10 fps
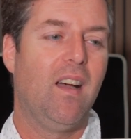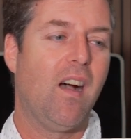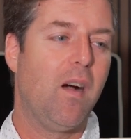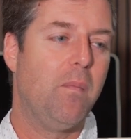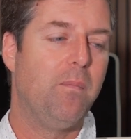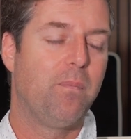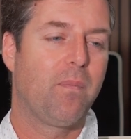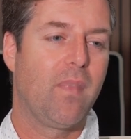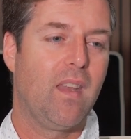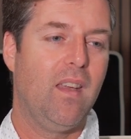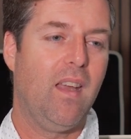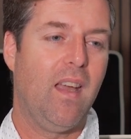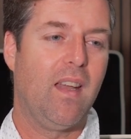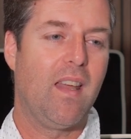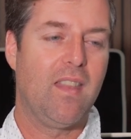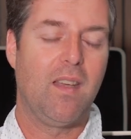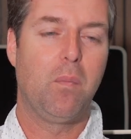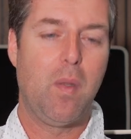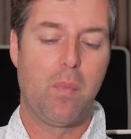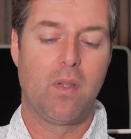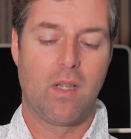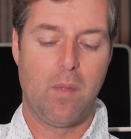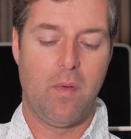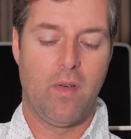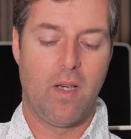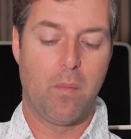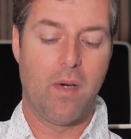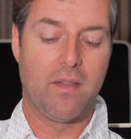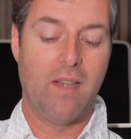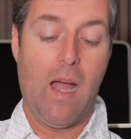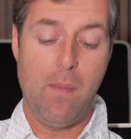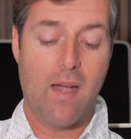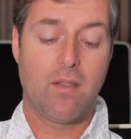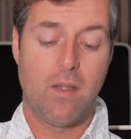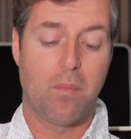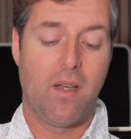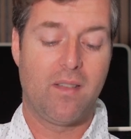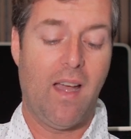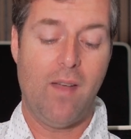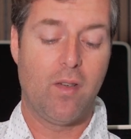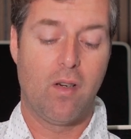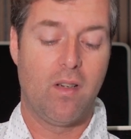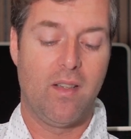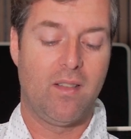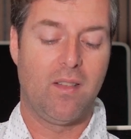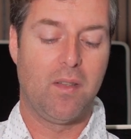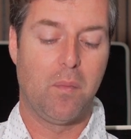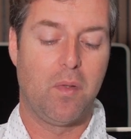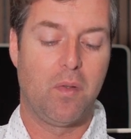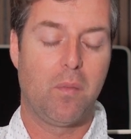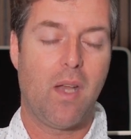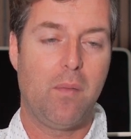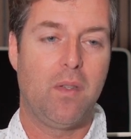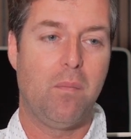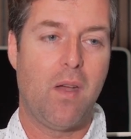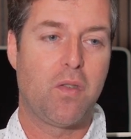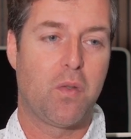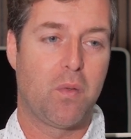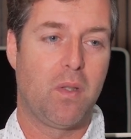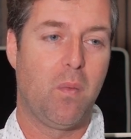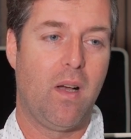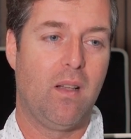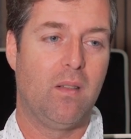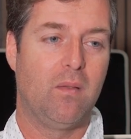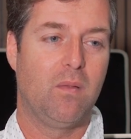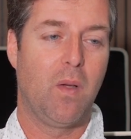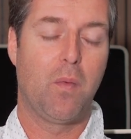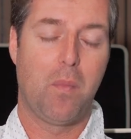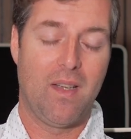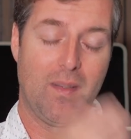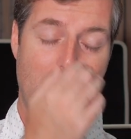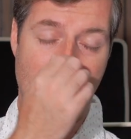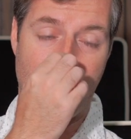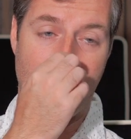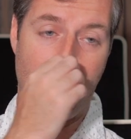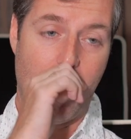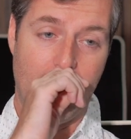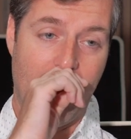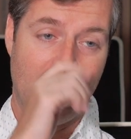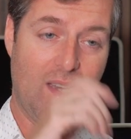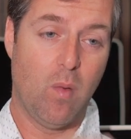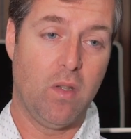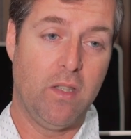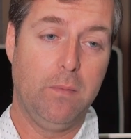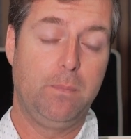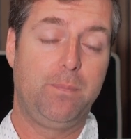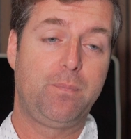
Um, and I think people are going to be very impressed. I'm actually impressed. I haven't heard his system, so sometimes it measures really well. Waveforming can measure really well and not sound good.